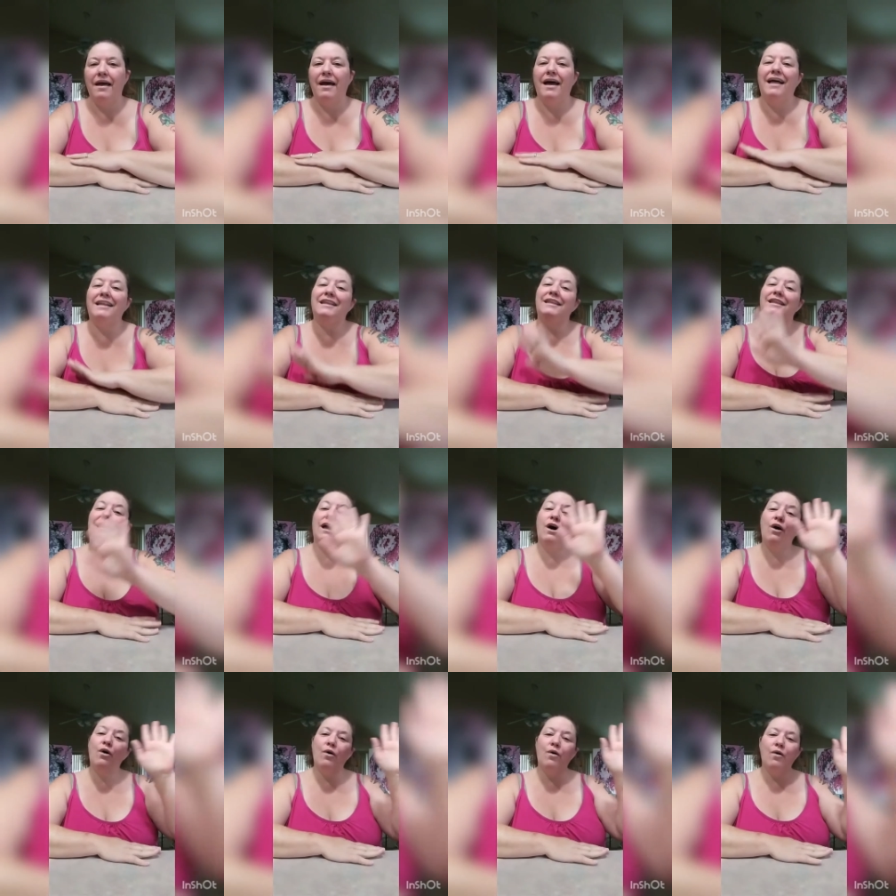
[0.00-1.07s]

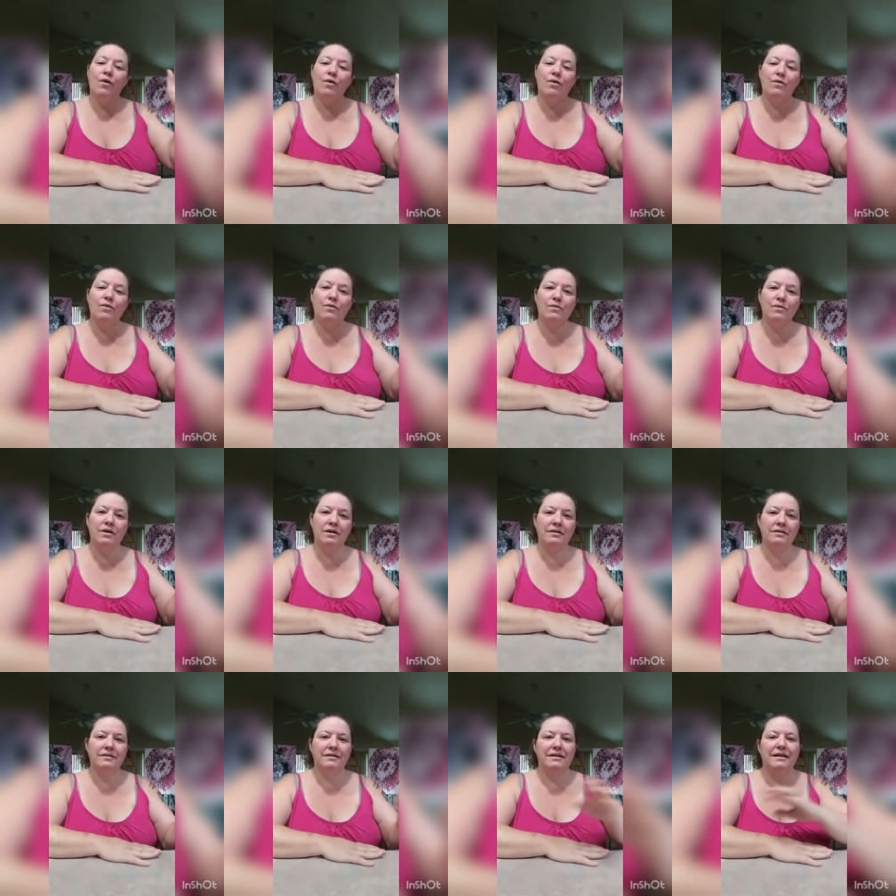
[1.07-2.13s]
Hello.
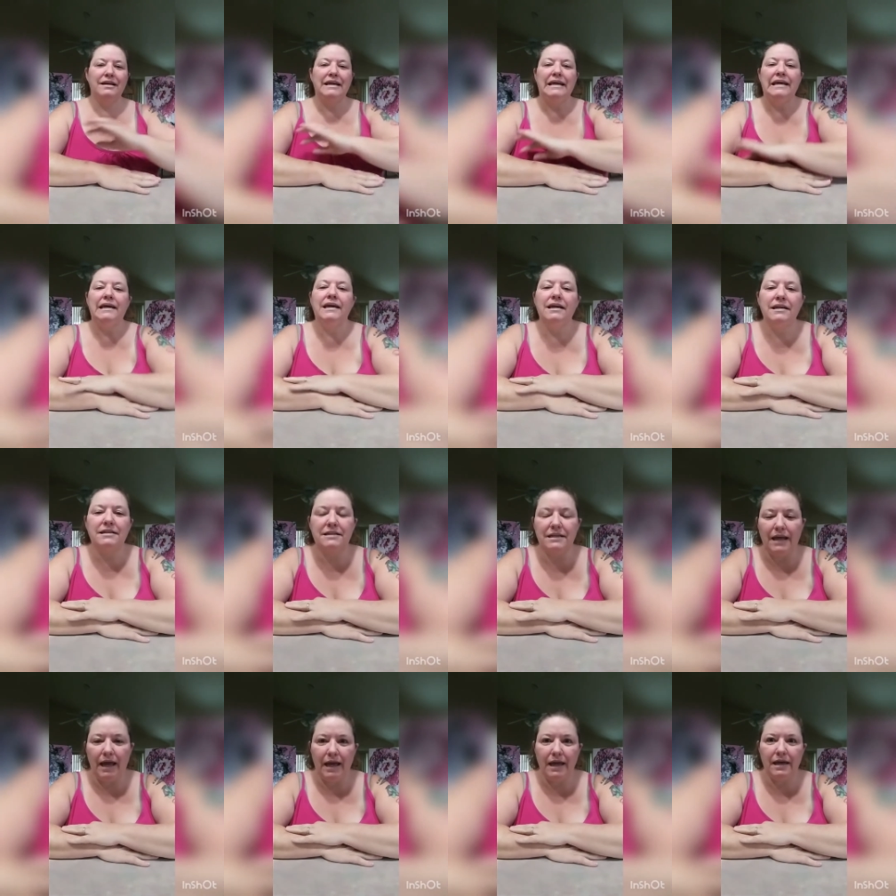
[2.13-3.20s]

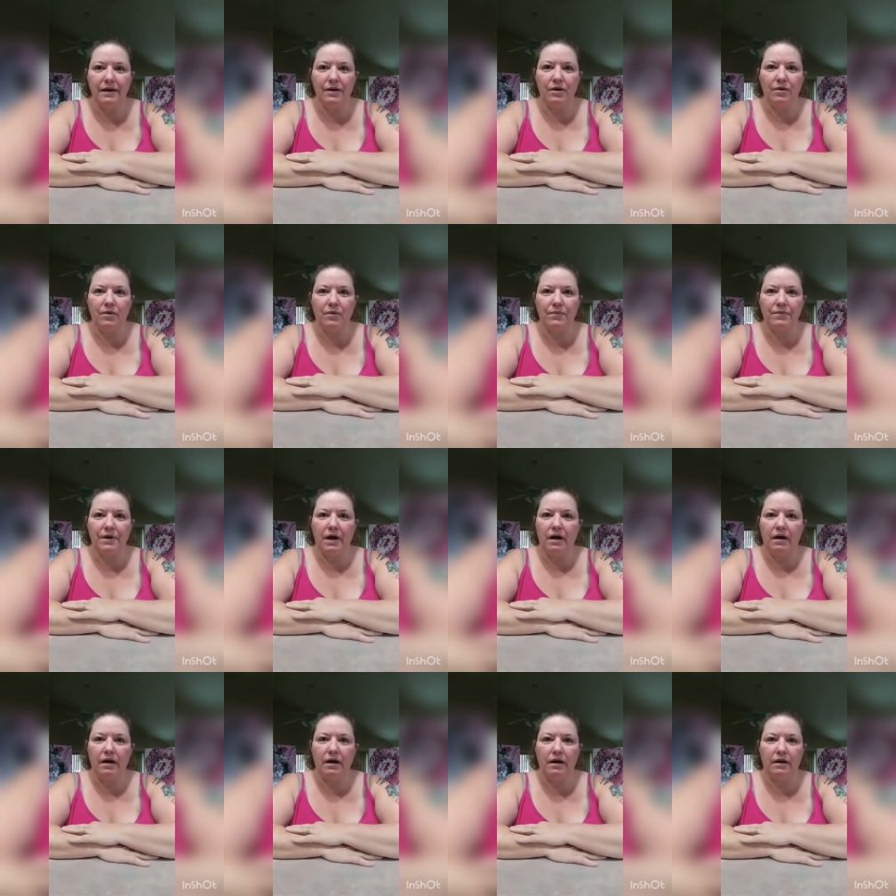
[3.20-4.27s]
Today,
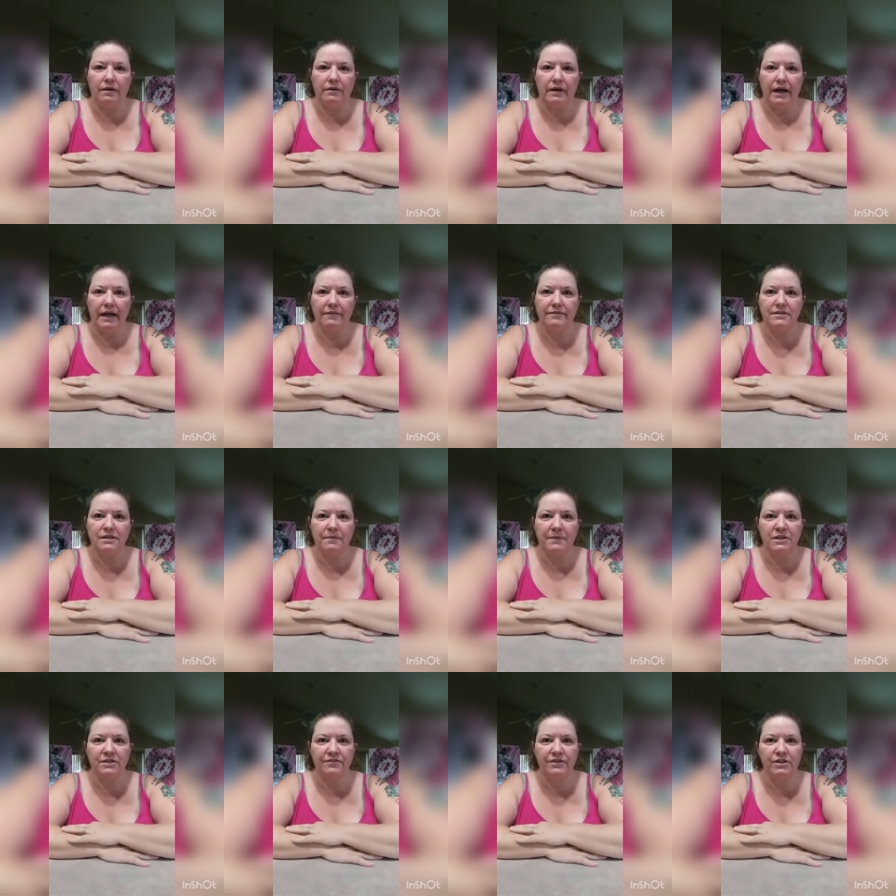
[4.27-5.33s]
oh, I have so
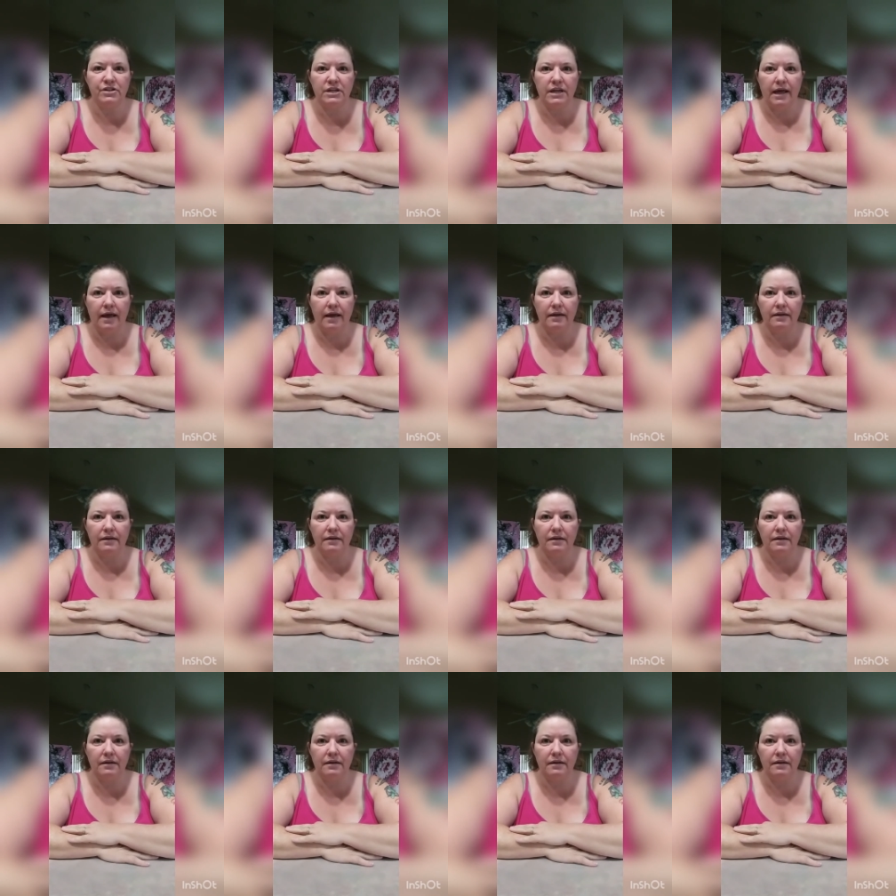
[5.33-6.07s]
much for you today.